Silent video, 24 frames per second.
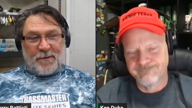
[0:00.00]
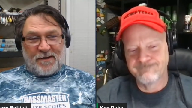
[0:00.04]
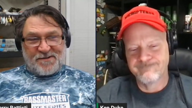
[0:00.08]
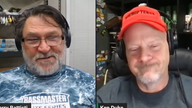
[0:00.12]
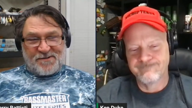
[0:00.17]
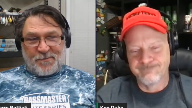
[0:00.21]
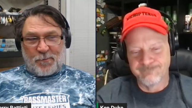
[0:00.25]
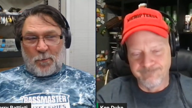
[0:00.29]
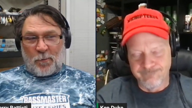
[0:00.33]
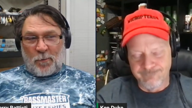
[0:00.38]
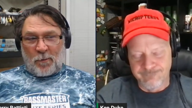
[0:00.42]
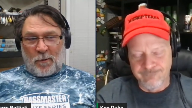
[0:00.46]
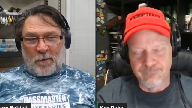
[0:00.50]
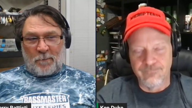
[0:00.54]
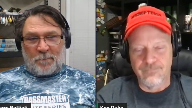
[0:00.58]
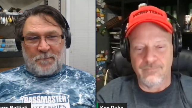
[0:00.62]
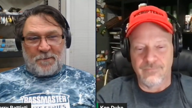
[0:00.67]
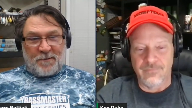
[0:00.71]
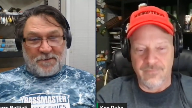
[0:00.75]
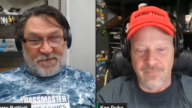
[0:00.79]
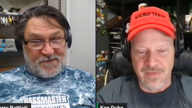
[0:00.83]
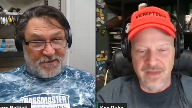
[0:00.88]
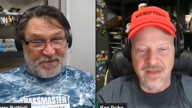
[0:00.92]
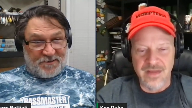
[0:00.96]
Speaker 1: us or
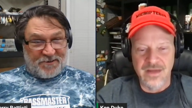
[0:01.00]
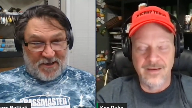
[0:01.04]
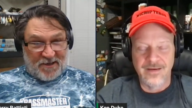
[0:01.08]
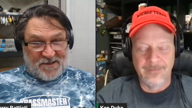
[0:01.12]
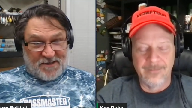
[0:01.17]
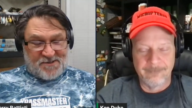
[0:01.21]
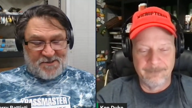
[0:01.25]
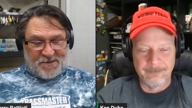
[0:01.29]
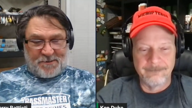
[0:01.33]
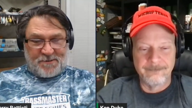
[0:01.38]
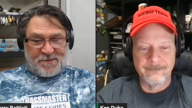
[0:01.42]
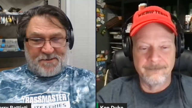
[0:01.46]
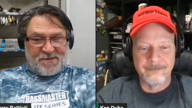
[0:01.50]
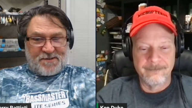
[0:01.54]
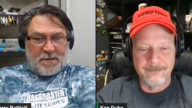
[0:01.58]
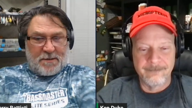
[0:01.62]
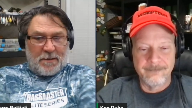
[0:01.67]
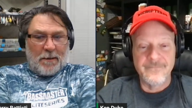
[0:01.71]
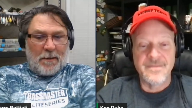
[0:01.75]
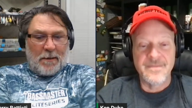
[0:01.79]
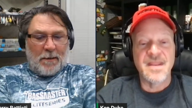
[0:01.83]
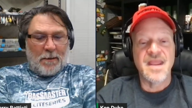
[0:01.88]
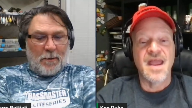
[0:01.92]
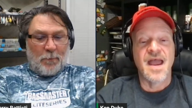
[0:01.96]
your suggestions.
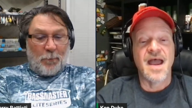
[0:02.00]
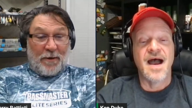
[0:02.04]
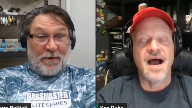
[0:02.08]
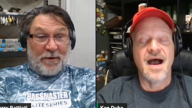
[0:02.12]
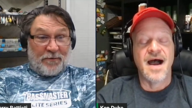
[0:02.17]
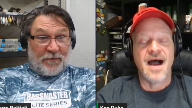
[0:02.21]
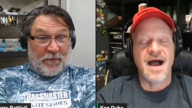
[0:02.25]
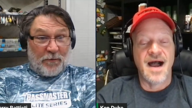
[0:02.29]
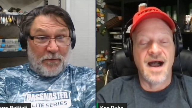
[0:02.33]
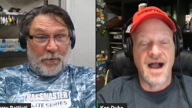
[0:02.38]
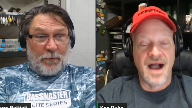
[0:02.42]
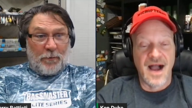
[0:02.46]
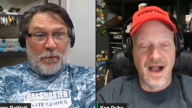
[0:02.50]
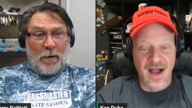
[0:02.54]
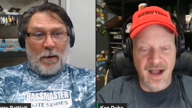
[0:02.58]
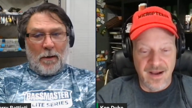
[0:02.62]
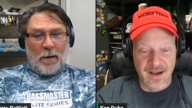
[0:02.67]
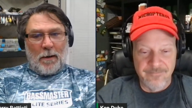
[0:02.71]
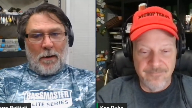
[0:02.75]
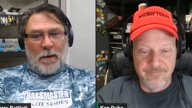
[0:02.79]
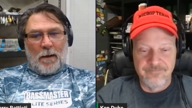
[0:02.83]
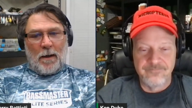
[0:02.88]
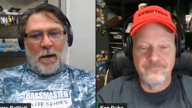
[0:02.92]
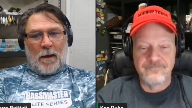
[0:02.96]
We do,
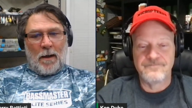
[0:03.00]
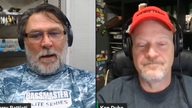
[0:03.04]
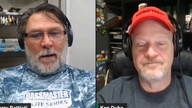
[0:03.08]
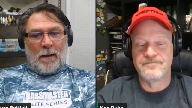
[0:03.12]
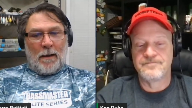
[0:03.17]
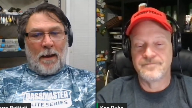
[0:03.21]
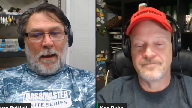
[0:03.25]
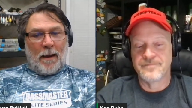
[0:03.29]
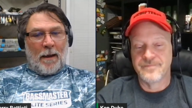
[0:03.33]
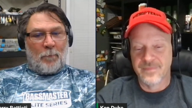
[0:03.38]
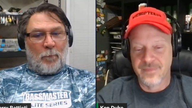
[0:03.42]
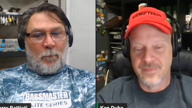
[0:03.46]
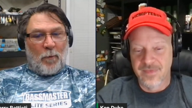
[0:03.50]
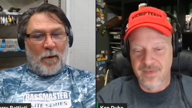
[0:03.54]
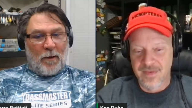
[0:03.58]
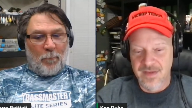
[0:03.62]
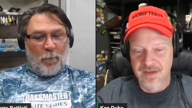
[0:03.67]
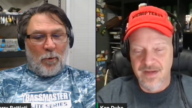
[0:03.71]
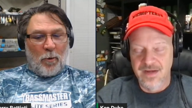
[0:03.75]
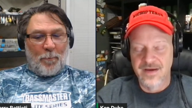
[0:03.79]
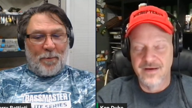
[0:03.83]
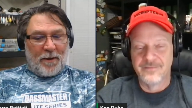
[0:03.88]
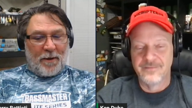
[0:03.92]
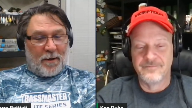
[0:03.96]
uh, and we
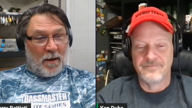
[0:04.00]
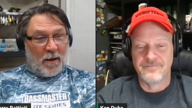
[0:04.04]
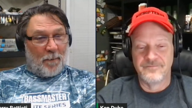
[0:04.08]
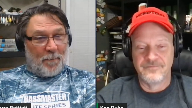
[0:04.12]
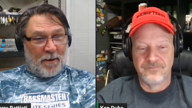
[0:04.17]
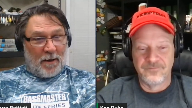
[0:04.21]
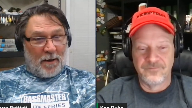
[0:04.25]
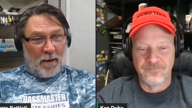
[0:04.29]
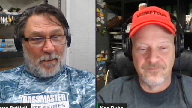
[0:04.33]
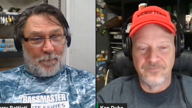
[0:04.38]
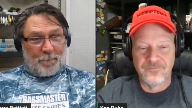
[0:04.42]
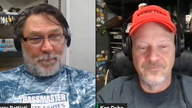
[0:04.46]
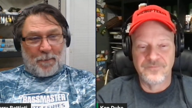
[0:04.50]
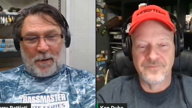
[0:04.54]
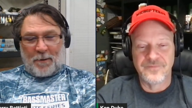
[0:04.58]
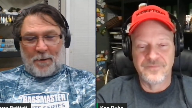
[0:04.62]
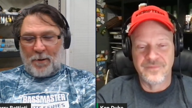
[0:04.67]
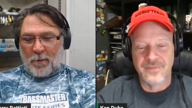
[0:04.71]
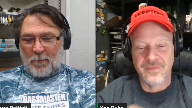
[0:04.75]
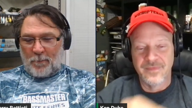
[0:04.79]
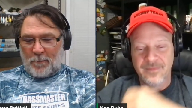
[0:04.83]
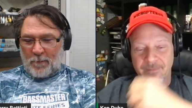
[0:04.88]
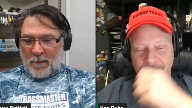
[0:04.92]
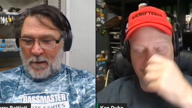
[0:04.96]
will be coming up. I
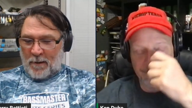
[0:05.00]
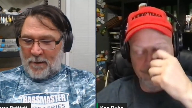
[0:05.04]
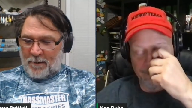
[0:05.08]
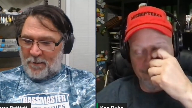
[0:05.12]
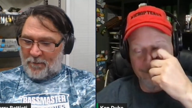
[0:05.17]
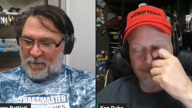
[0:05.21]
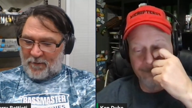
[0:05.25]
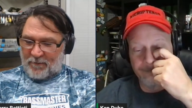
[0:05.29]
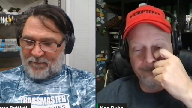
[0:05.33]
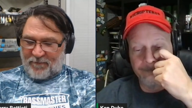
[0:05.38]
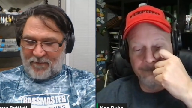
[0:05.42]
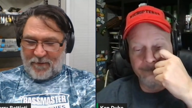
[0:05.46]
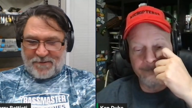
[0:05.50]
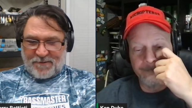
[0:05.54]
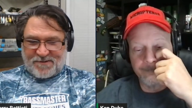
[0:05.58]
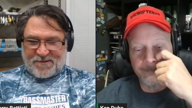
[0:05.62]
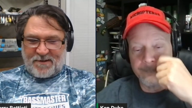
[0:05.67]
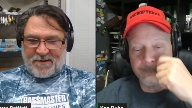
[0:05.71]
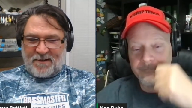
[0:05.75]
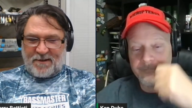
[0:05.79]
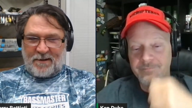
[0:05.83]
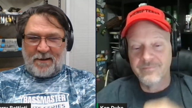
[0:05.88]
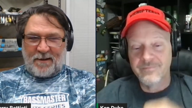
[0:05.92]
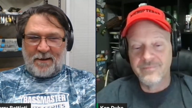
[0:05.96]
know I know the folks
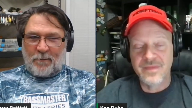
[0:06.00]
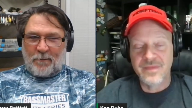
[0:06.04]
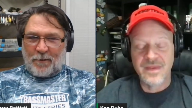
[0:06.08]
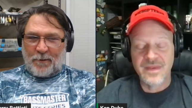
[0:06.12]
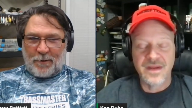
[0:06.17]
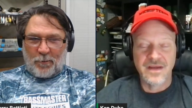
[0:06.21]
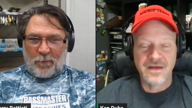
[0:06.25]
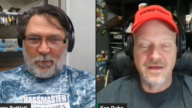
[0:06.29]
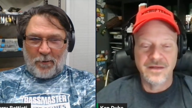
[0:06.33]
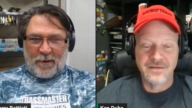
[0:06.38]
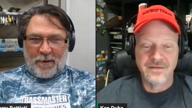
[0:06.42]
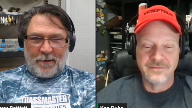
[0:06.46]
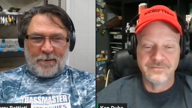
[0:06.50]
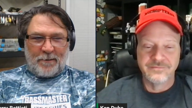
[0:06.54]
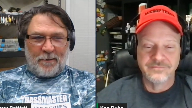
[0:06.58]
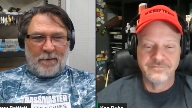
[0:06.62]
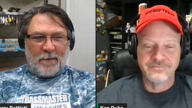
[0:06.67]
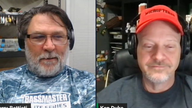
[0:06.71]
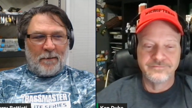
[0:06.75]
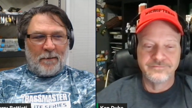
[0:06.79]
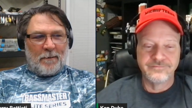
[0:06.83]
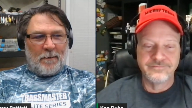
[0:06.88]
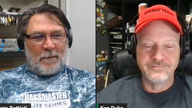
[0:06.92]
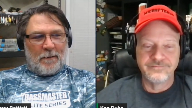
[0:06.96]
in Illinois, and
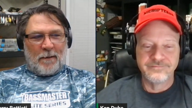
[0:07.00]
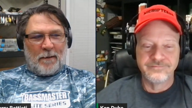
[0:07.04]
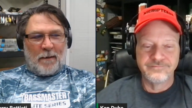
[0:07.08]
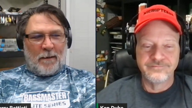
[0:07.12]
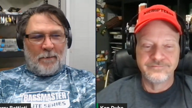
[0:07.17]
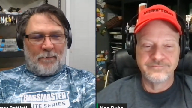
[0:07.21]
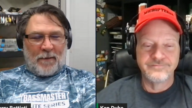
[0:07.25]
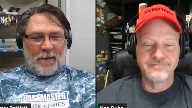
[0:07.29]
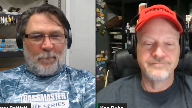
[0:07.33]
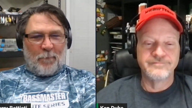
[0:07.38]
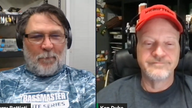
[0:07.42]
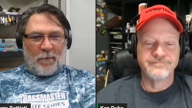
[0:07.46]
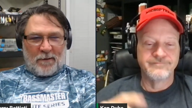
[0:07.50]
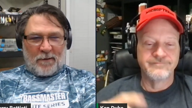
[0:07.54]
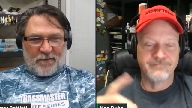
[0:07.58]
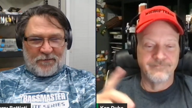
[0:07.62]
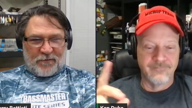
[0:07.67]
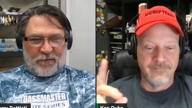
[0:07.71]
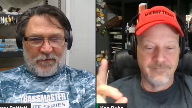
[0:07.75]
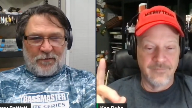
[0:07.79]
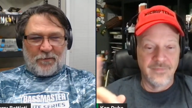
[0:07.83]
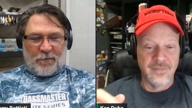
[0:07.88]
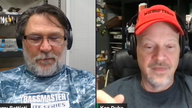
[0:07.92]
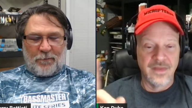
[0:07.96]
uh, they want
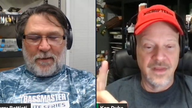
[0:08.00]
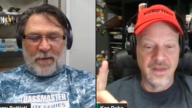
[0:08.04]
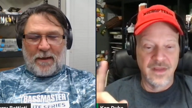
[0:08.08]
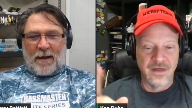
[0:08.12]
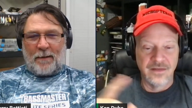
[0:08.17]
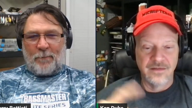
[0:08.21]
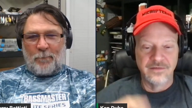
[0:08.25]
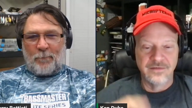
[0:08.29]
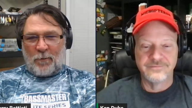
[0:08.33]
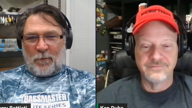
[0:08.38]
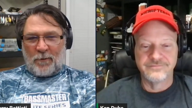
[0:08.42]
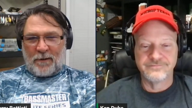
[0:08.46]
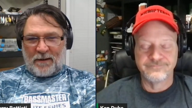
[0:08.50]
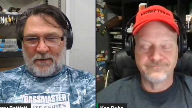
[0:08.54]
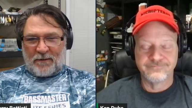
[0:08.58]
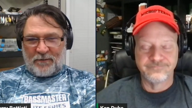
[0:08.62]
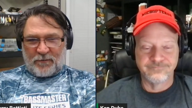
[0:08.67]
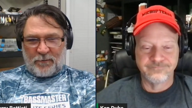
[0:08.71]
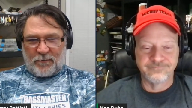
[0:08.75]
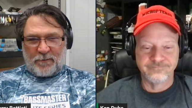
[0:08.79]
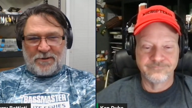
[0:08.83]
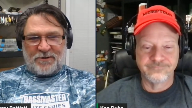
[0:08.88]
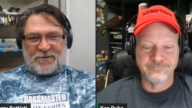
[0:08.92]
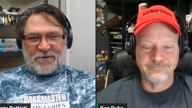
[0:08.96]
us to do that. We'll get
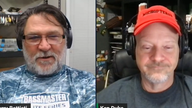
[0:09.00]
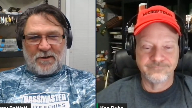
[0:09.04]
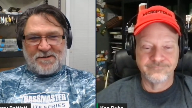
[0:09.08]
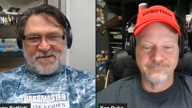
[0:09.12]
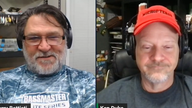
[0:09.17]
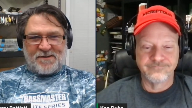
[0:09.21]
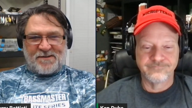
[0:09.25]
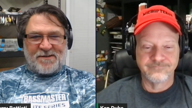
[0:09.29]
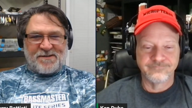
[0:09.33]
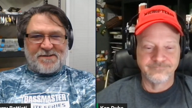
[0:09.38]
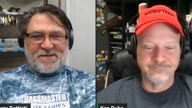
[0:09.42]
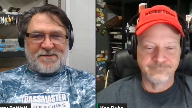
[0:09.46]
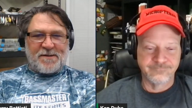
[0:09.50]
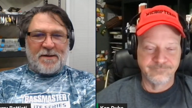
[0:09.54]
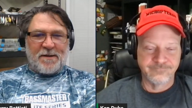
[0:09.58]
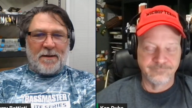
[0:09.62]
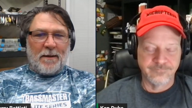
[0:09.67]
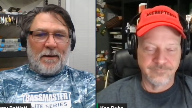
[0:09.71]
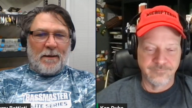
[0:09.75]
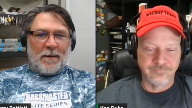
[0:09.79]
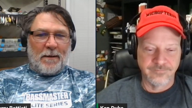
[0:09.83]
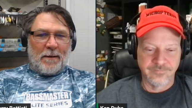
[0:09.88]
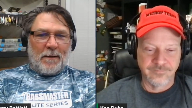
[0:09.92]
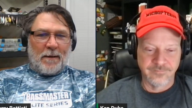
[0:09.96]
to it. Trust us.
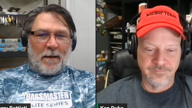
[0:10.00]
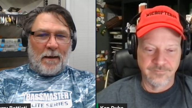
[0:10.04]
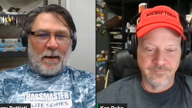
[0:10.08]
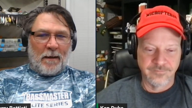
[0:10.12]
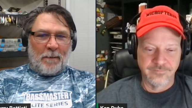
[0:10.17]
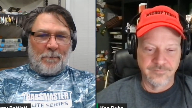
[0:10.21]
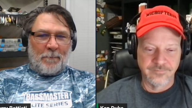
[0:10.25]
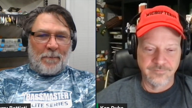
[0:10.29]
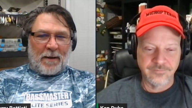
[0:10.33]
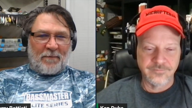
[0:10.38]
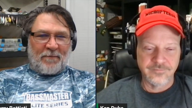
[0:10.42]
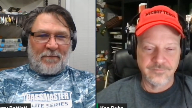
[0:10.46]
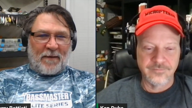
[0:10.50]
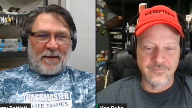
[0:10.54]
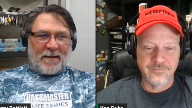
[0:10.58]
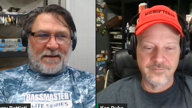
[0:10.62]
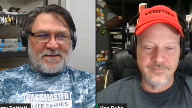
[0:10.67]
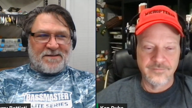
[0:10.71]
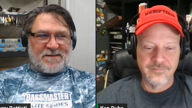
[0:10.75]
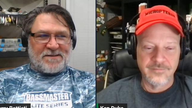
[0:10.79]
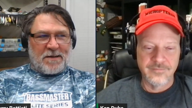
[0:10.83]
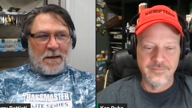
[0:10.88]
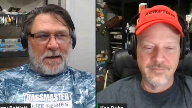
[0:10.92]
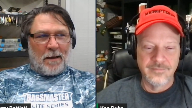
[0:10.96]
Uh, but I think
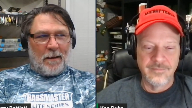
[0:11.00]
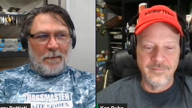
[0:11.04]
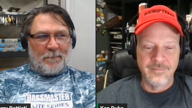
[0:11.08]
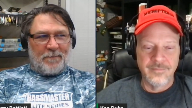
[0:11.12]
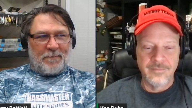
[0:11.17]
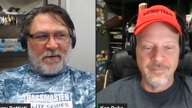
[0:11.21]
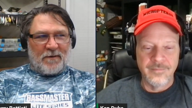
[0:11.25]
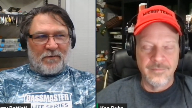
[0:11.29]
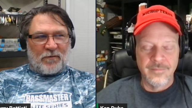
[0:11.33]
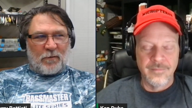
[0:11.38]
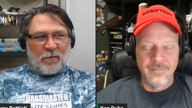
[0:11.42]
it's time to